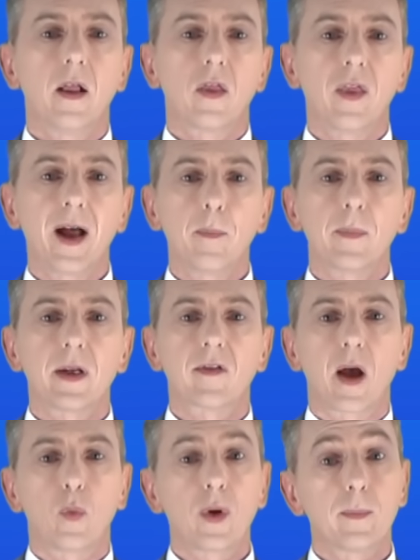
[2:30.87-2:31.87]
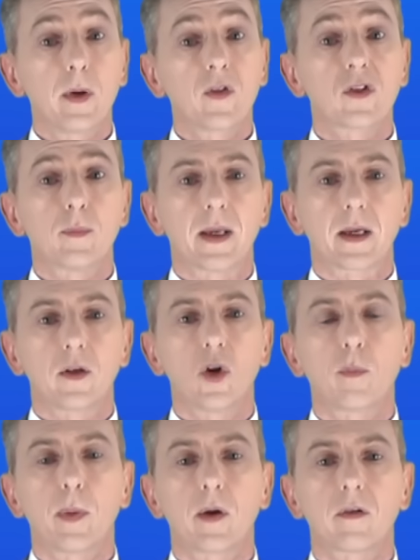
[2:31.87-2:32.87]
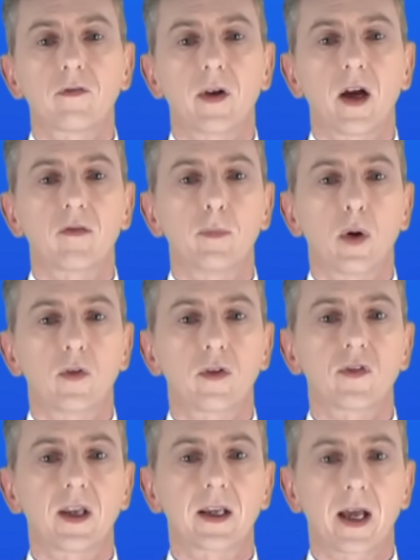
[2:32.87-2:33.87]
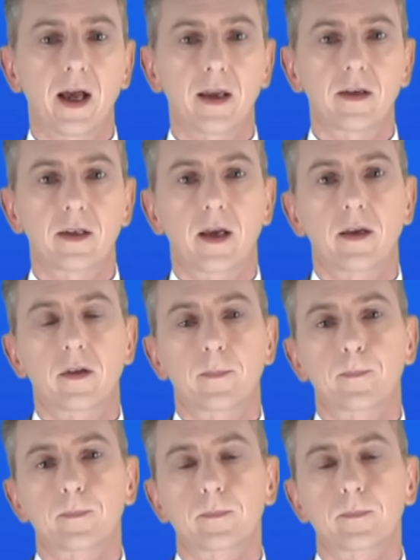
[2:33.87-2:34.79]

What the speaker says: That means that we must make 0.5 moles of zinc iodide.